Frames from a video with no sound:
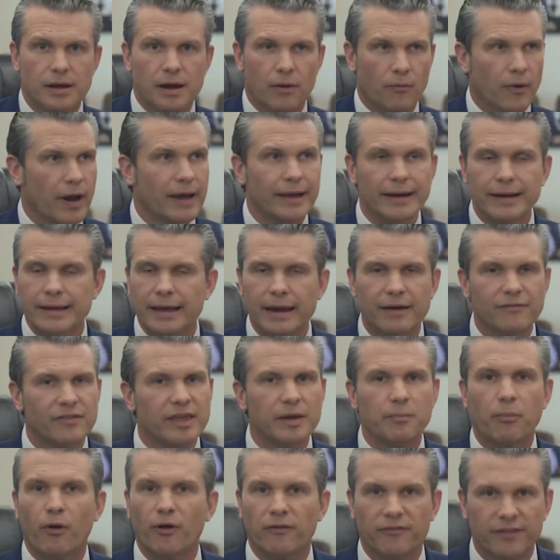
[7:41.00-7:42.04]
We're not going to get
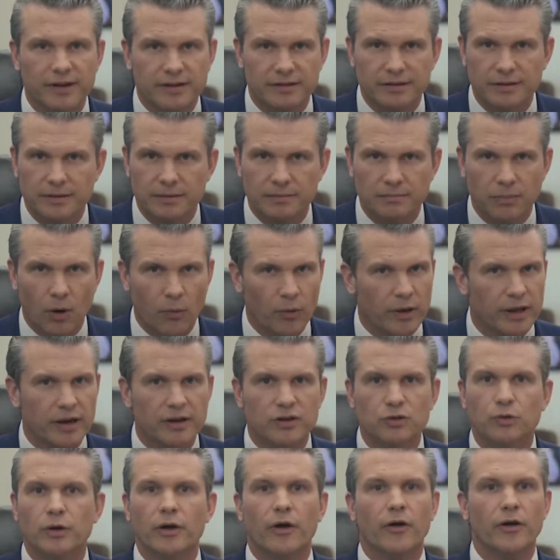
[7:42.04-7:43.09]
everything perfect, but we're going to
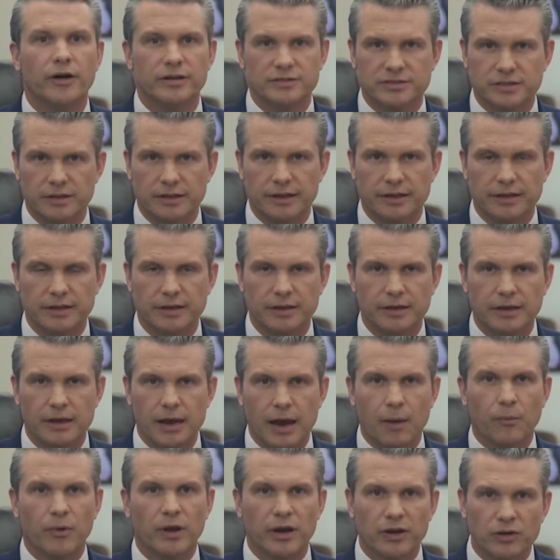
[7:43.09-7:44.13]
do it earnestly,
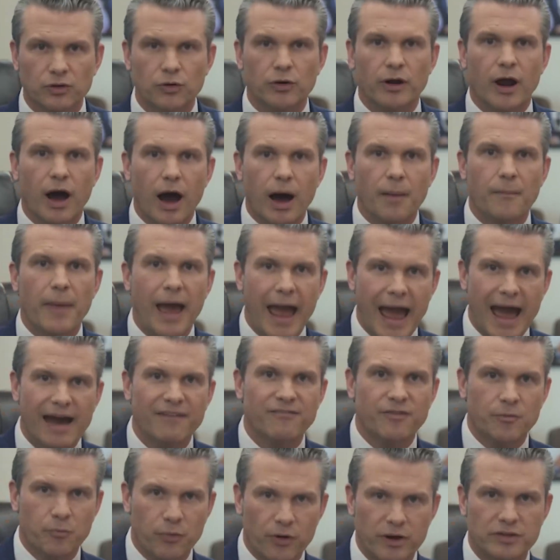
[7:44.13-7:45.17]
and we're going to do it on
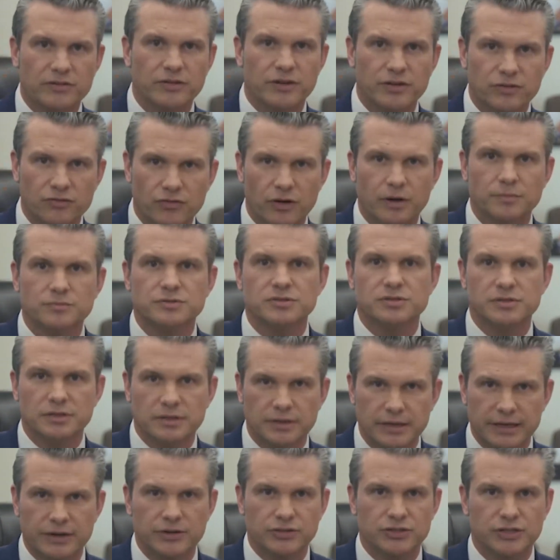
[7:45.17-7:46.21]
behalf of President Trump's
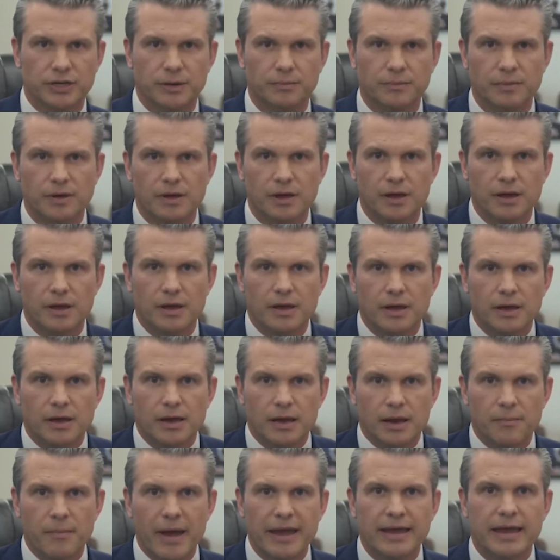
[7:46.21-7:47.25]
leadership
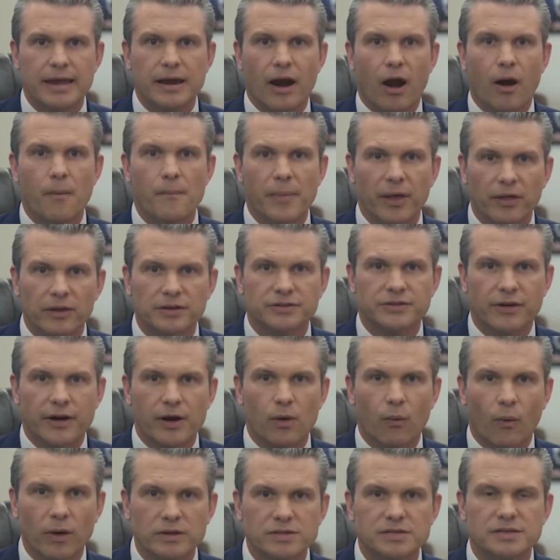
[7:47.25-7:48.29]
in making our
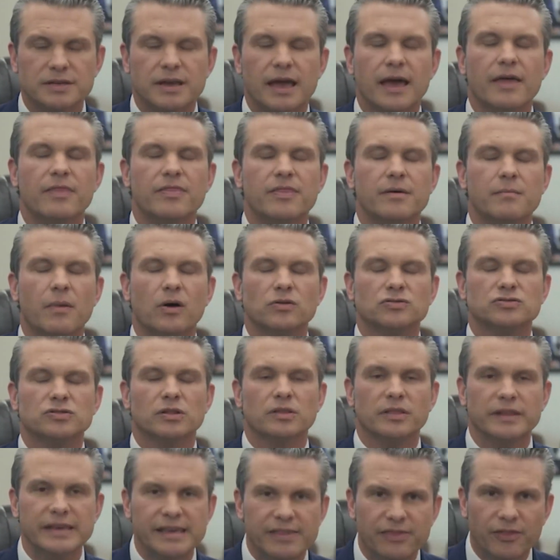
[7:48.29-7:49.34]
military once again the most
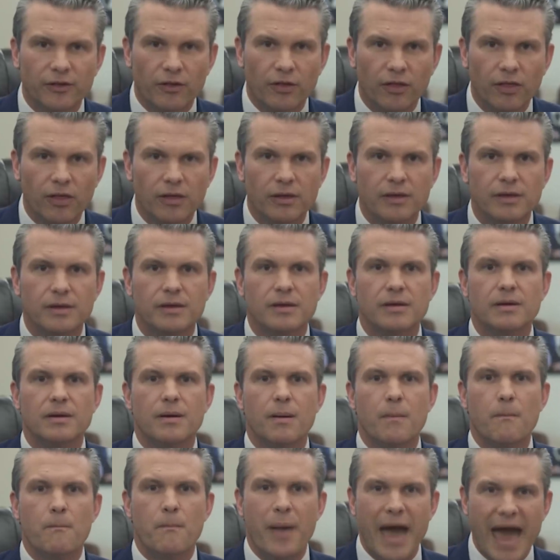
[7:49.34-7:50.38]
lethal,
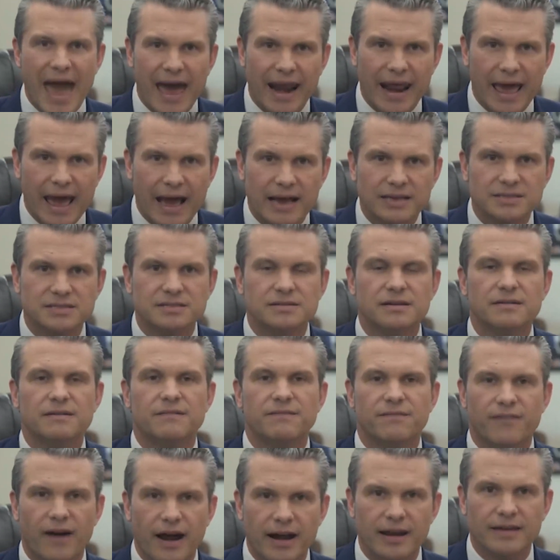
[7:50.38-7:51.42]
badass
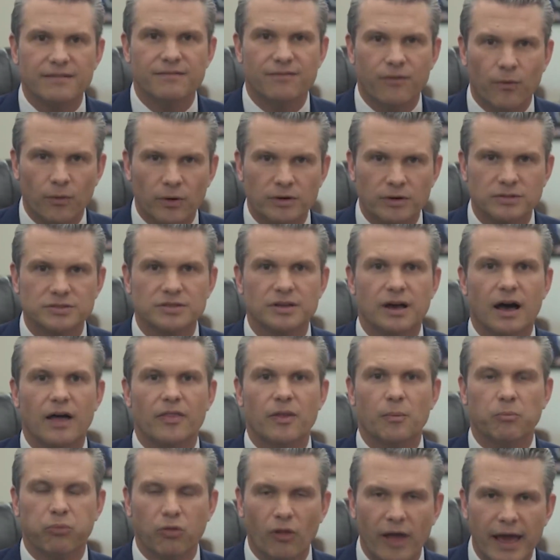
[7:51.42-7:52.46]
fighting force on
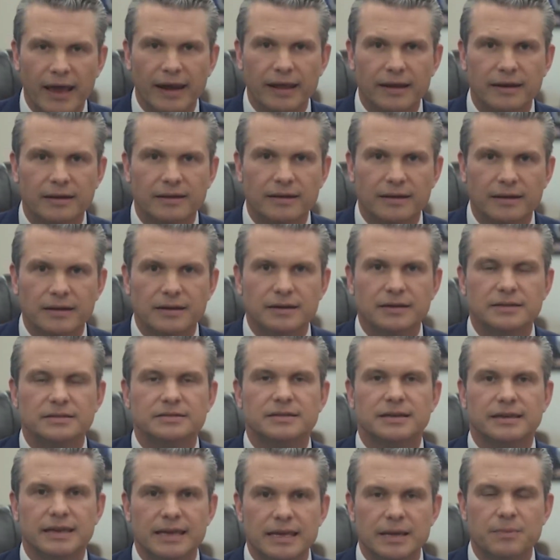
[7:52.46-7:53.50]
the planet
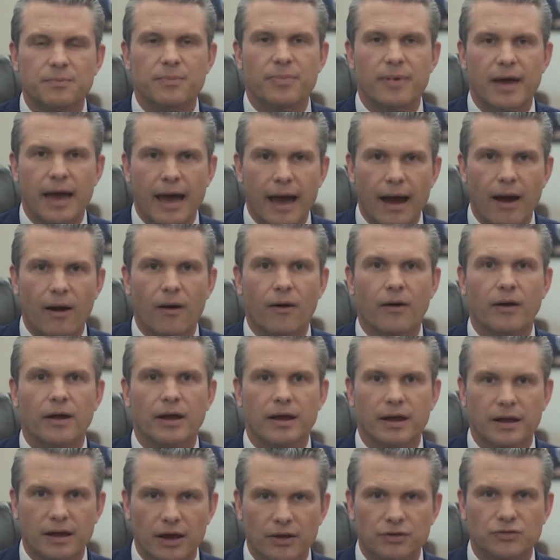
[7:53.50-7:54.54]
to keep our
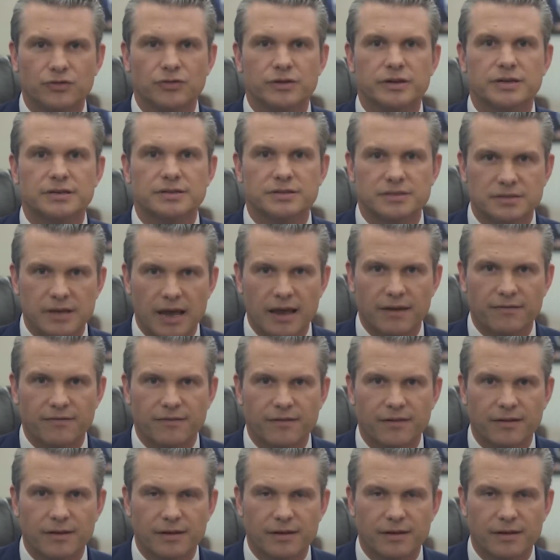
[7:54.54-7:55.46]
country safe.